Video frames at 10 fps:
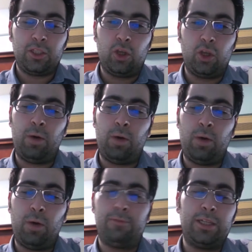So
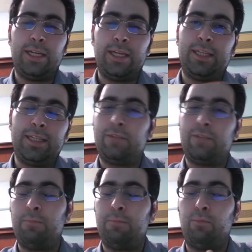whatever data that
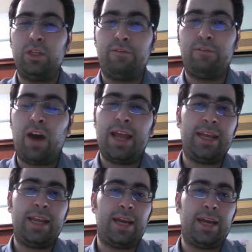we are
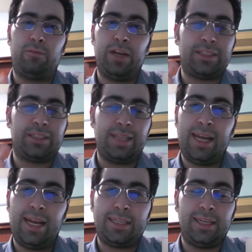modifying or we are
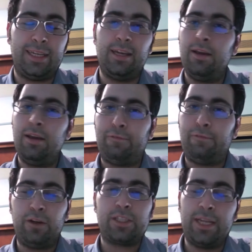selecting,
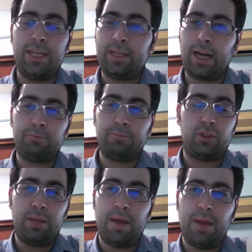firstly comes
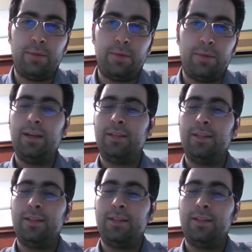to the memory,